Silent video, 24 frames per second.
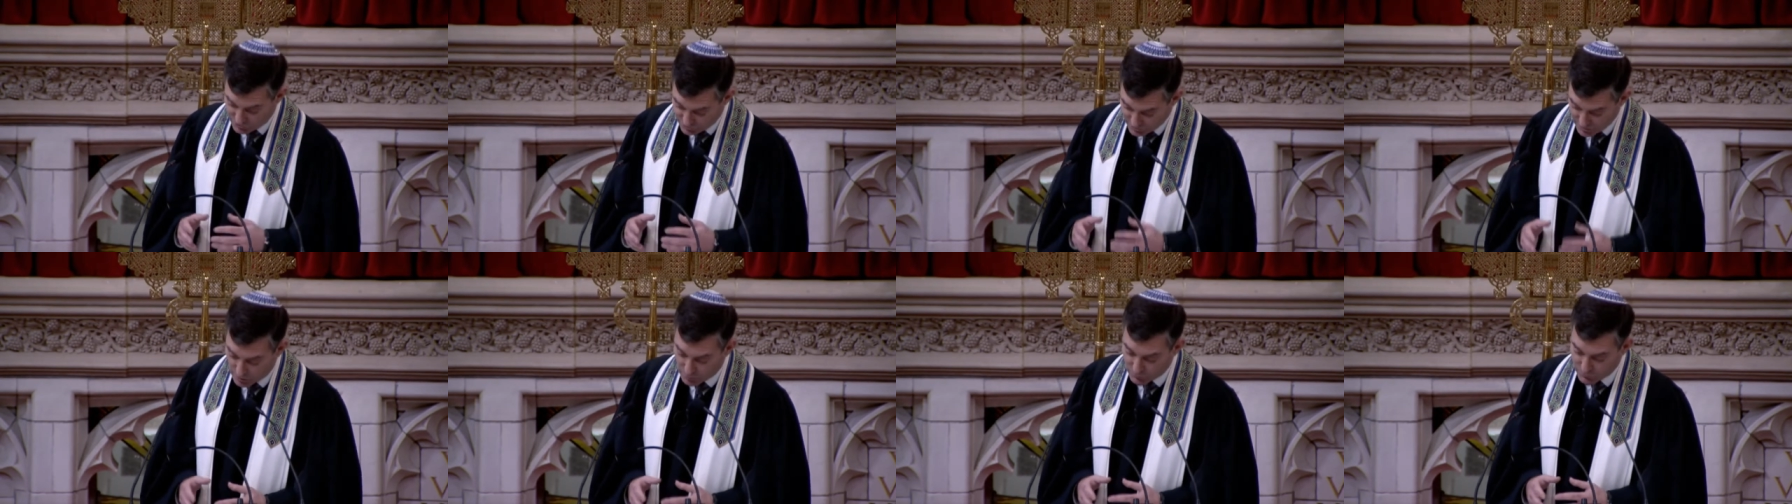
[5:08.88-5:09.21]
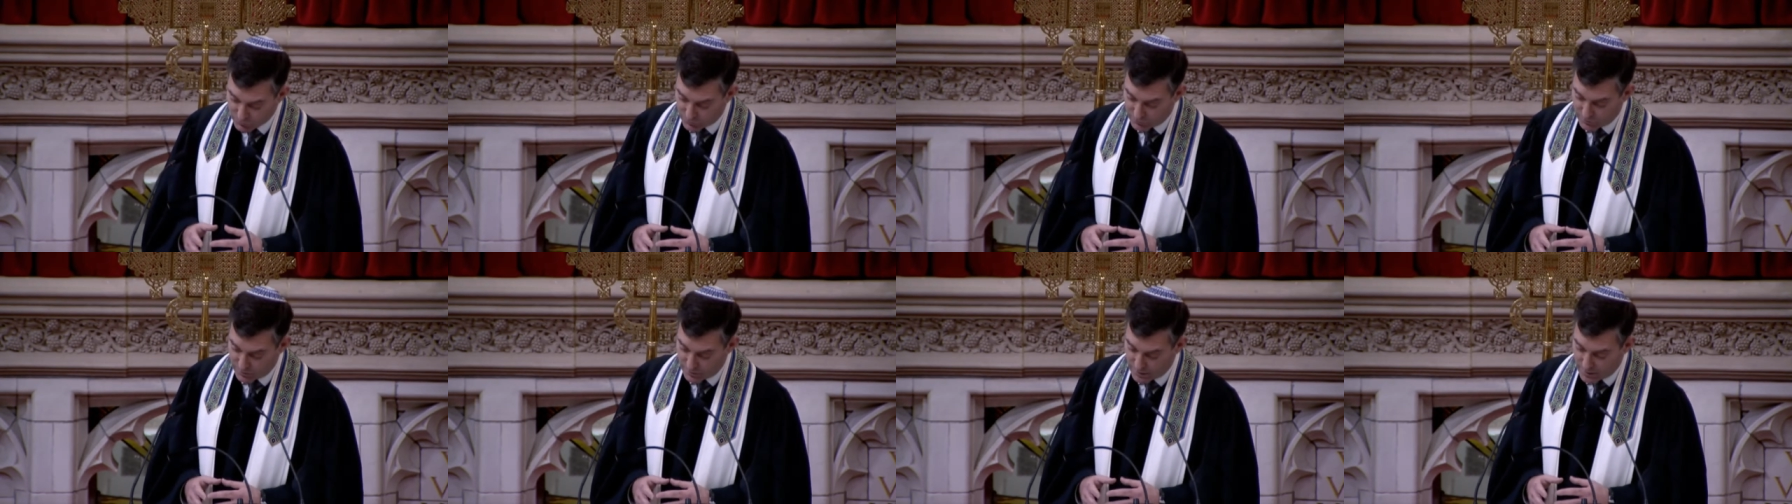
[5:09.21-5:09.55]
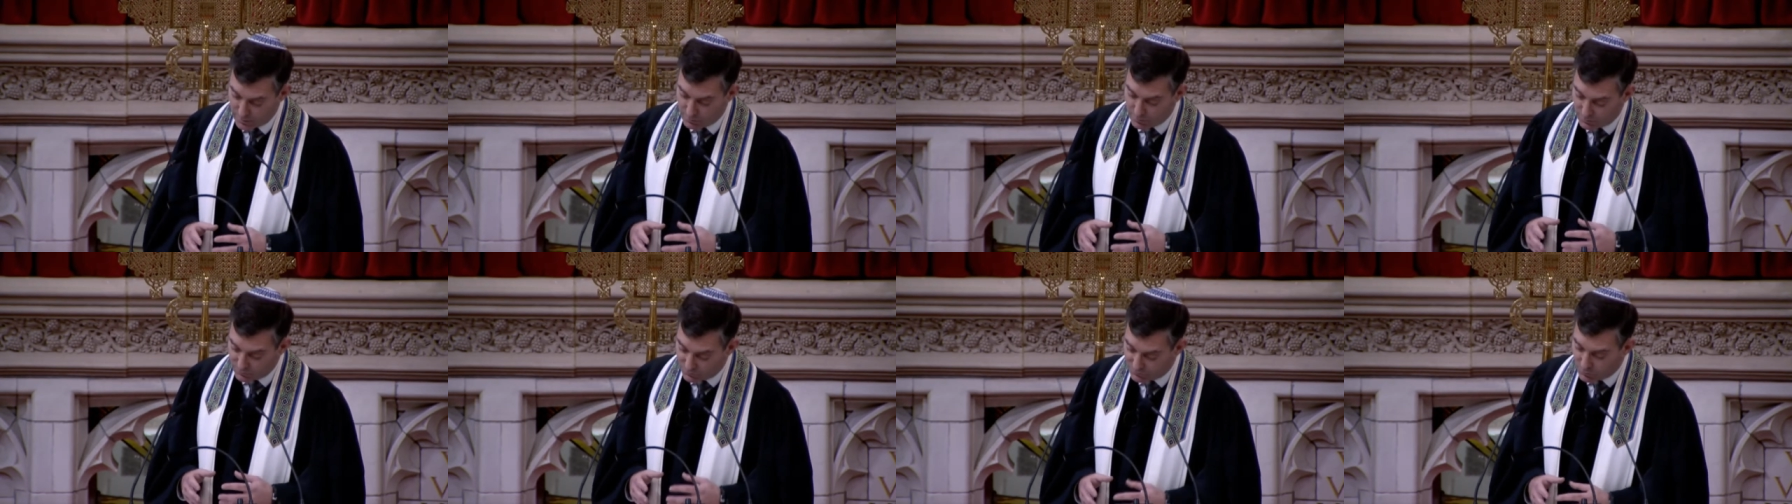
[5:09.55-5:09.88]
sheltered
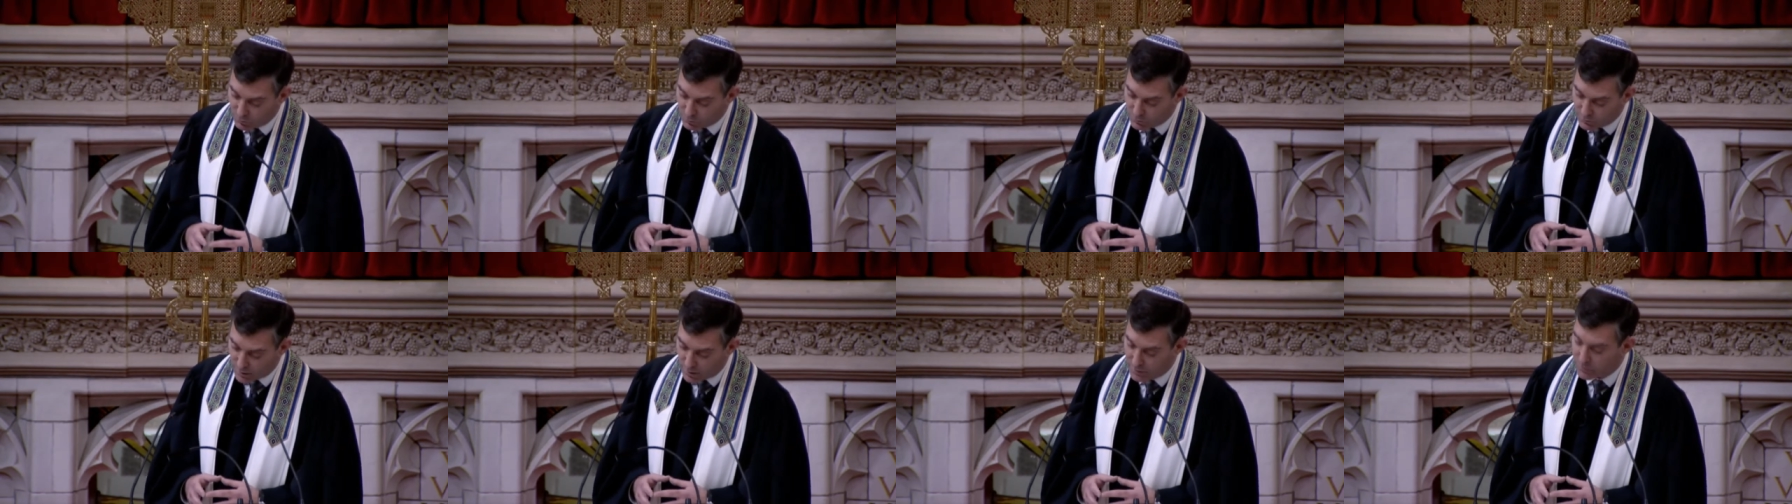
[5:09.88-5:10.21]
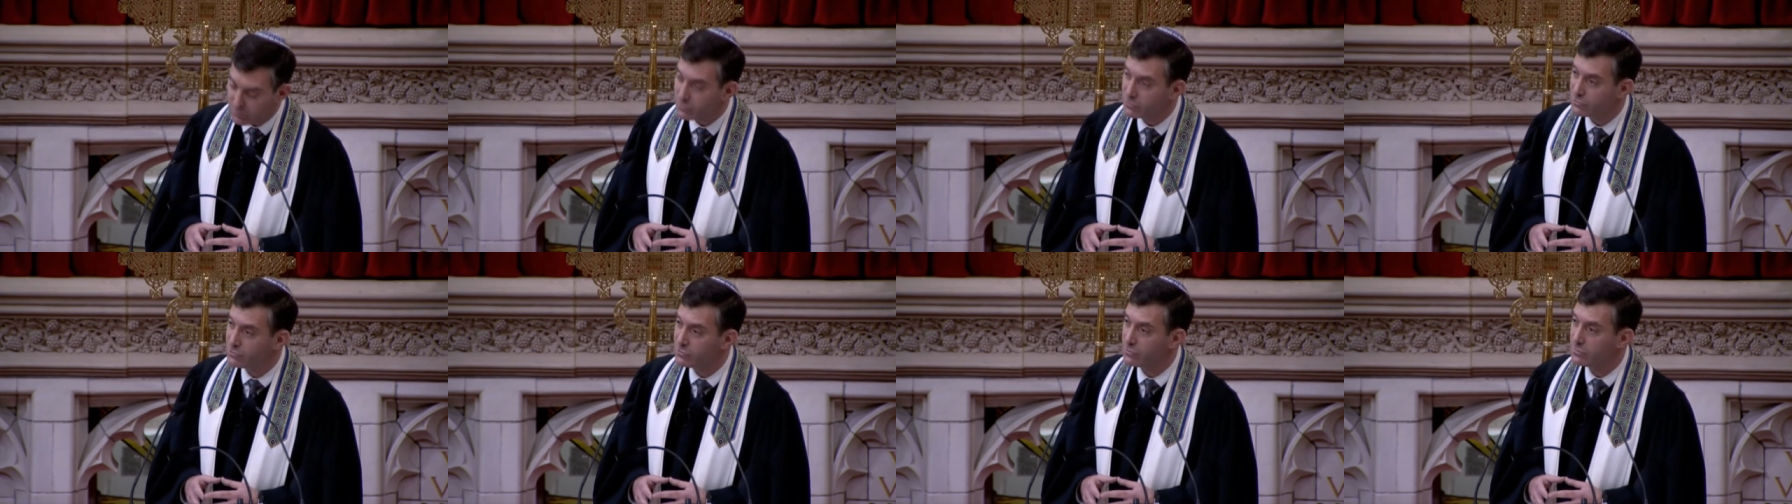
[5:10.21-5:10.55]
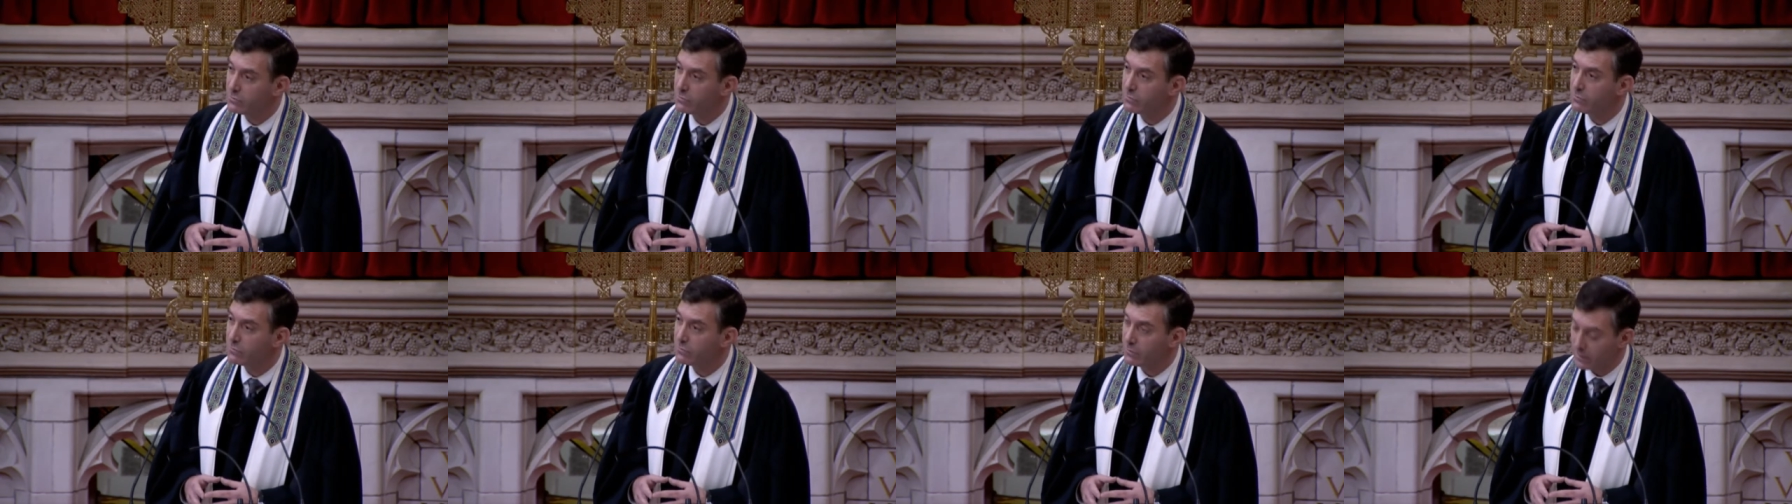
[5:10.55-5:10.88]
him and four other
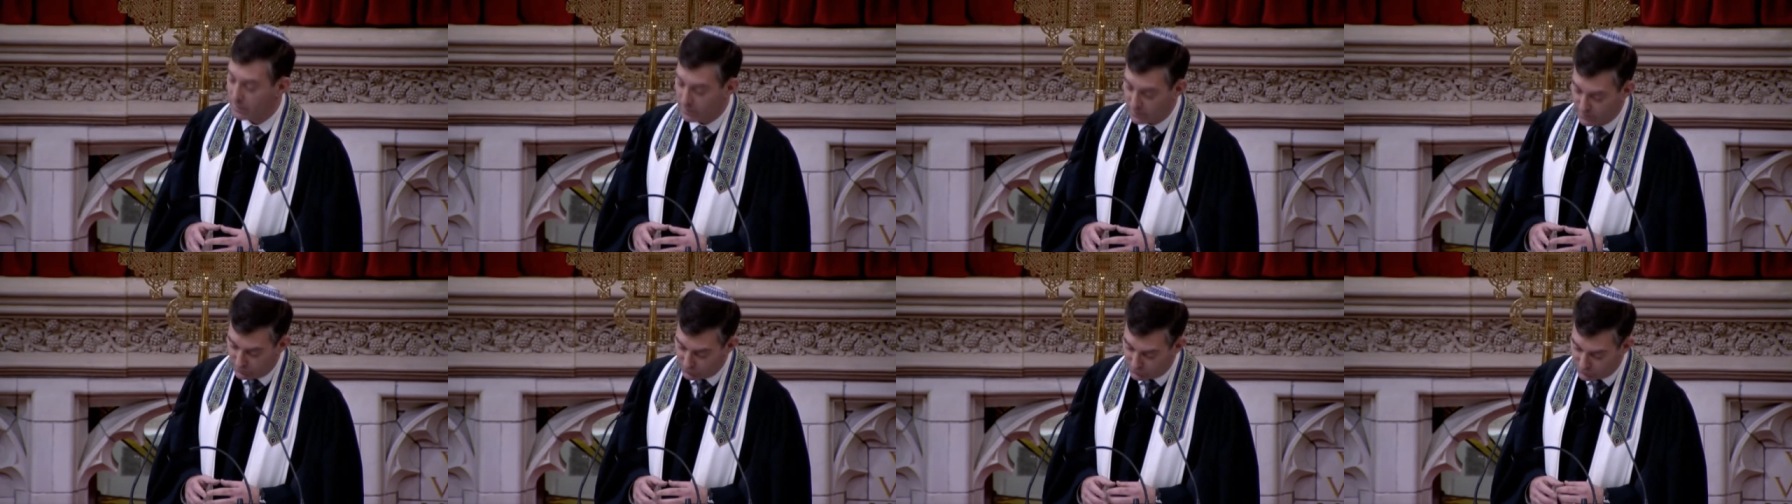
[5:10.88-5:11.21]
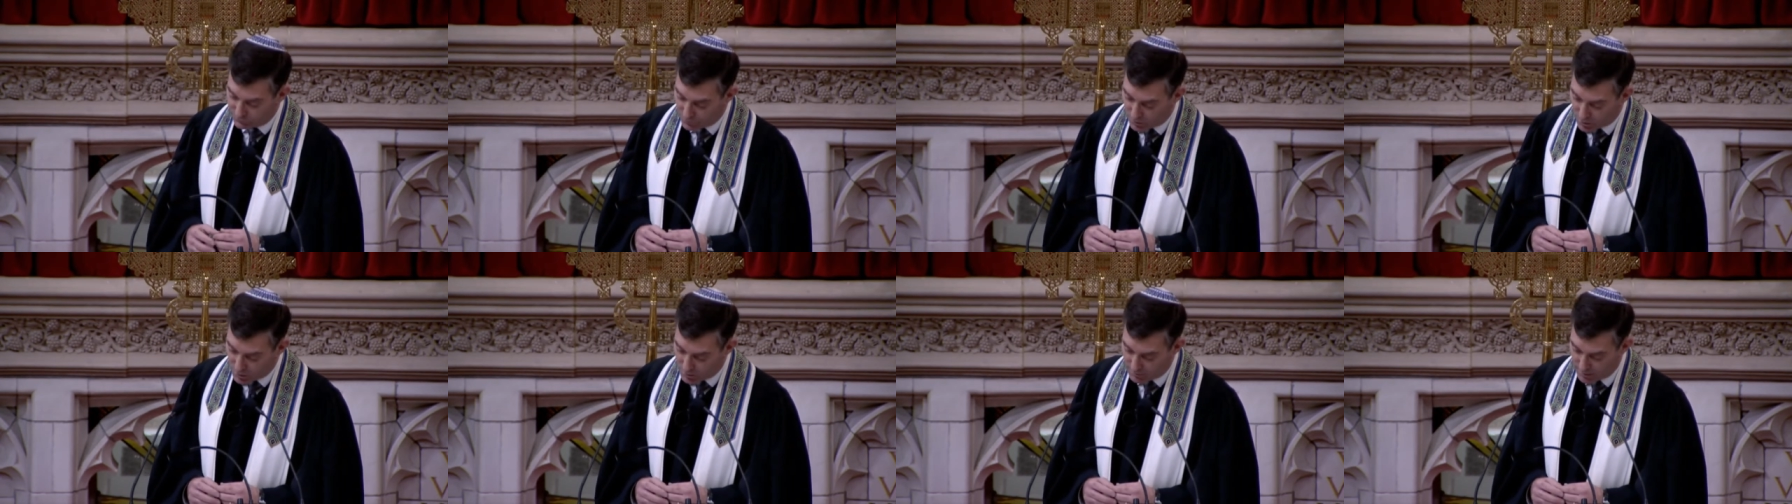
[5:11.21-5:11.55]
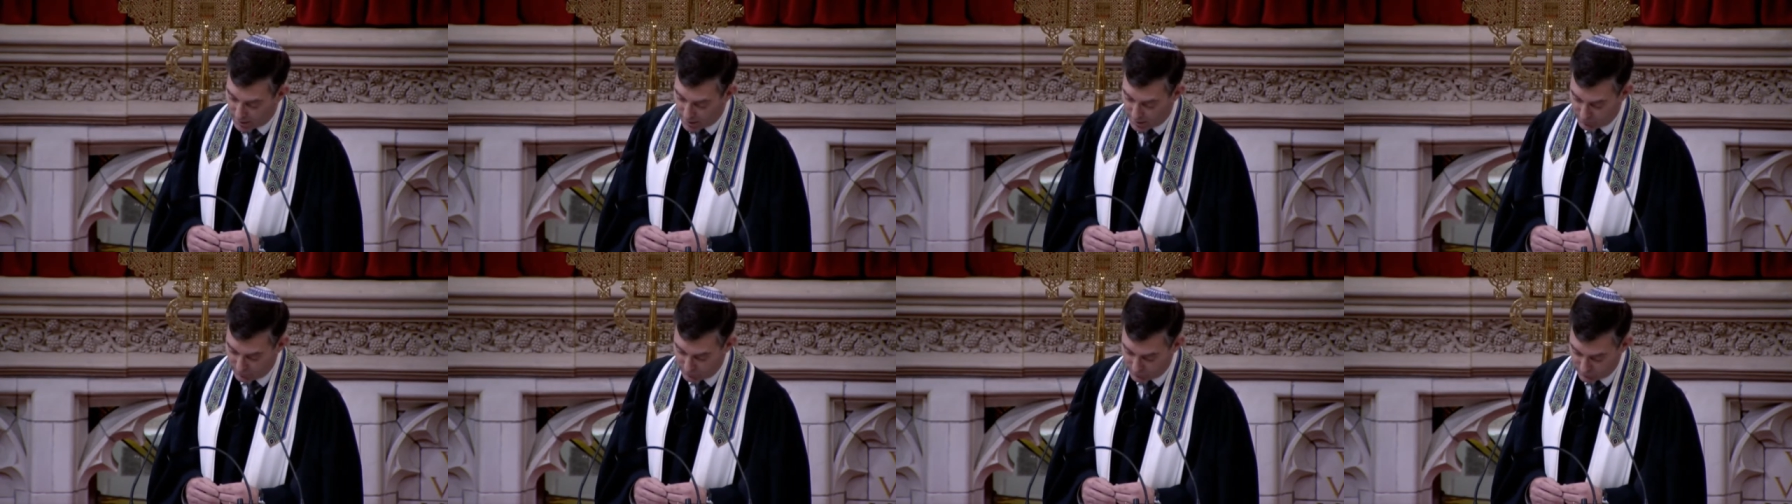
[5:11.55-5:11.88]
Jews in his
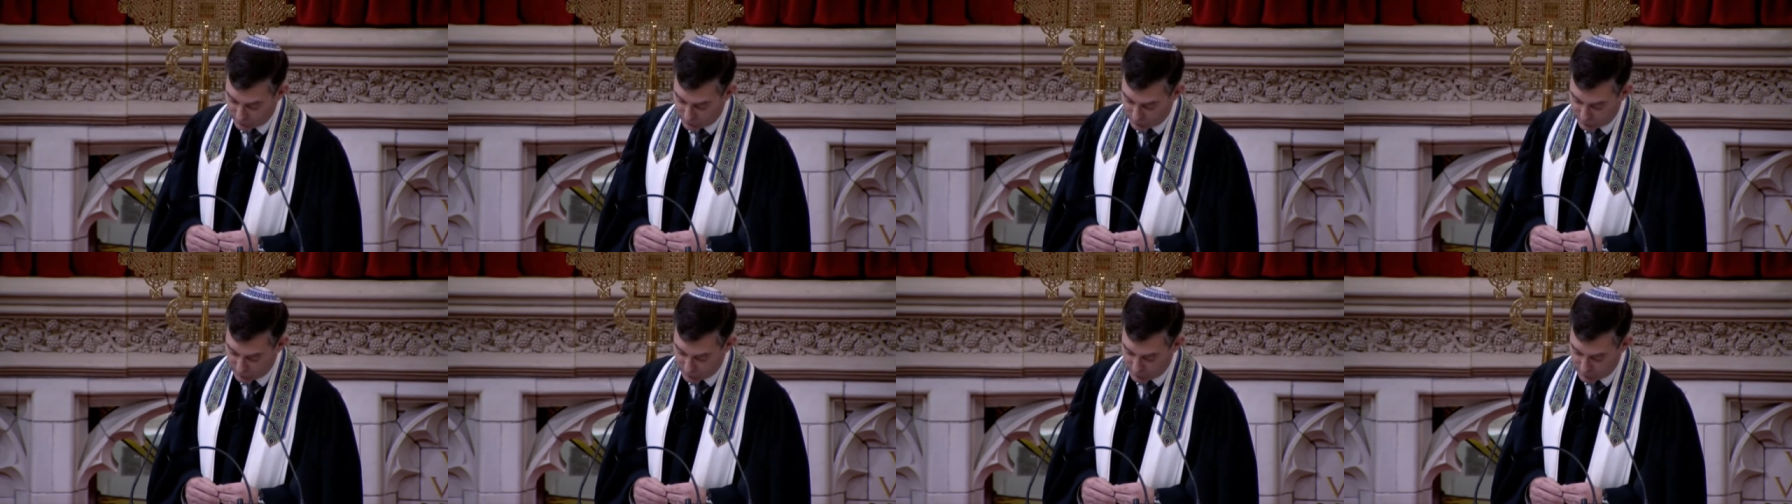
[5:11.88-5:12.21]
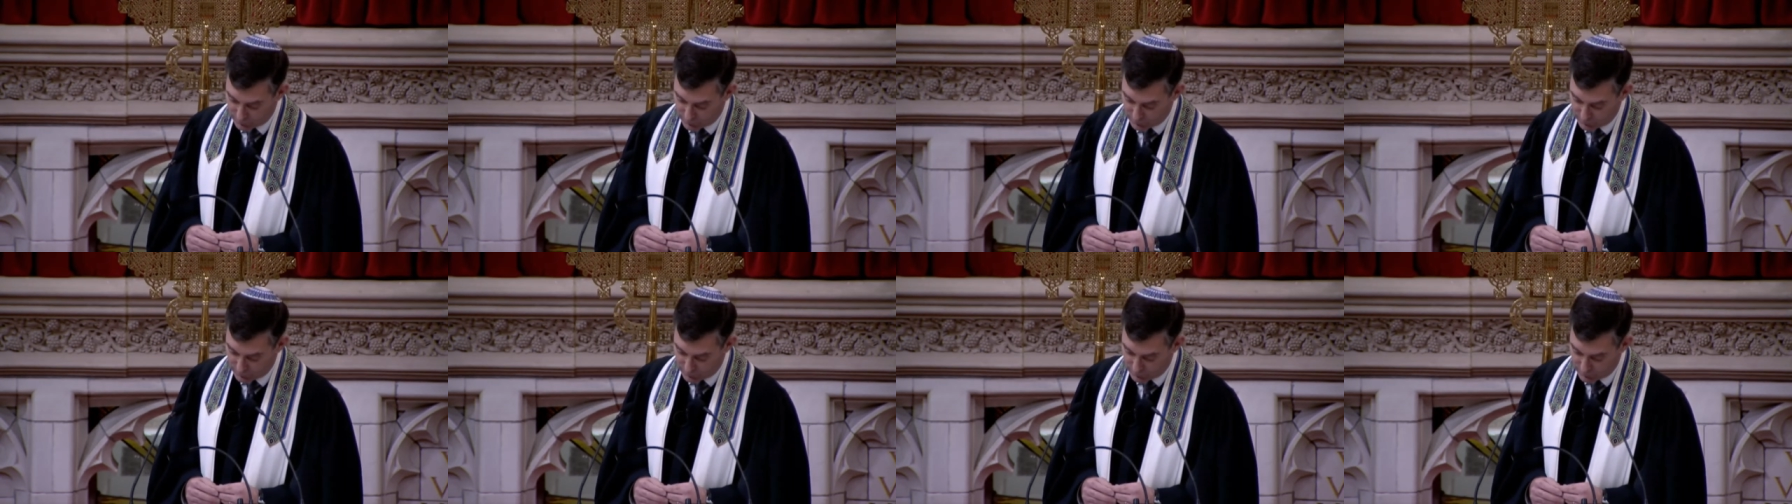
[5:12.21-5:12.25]
farmhouse.